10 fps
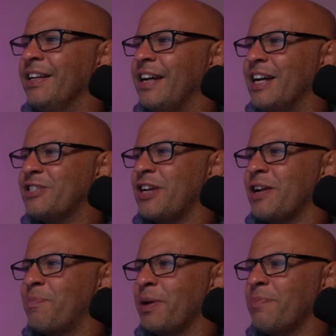
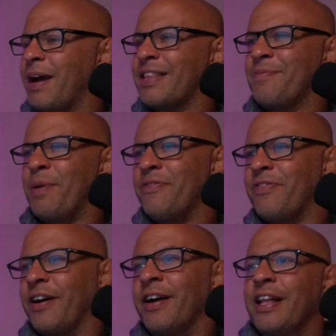Hashtag bring back the
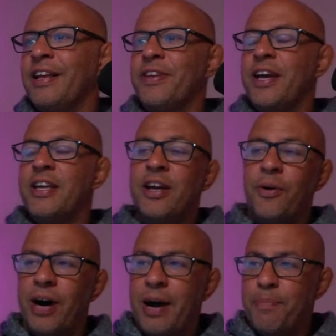puffer. Yeah, you know
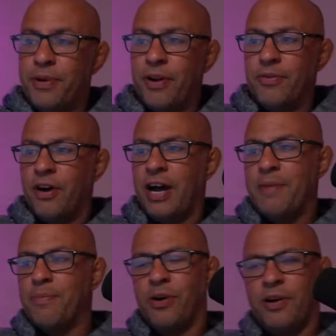what happened?
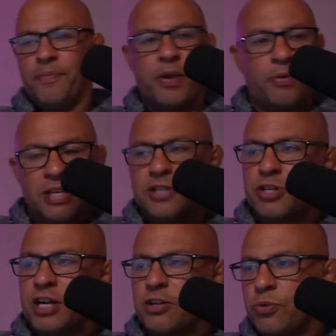I was actually
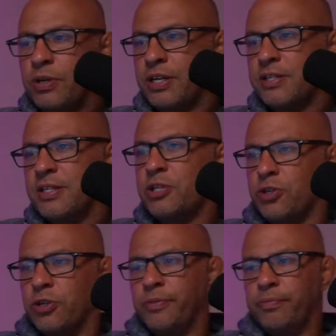going to do it in a
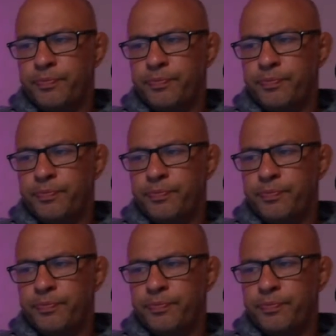t-shirt,